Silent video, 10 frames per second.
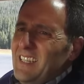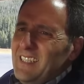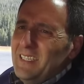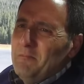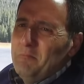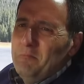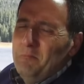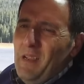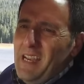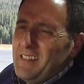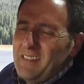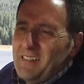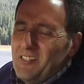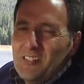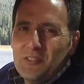Um, And it's
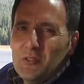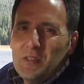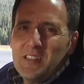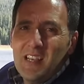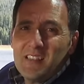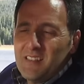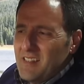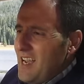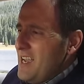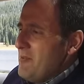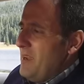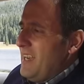just stood the test of time.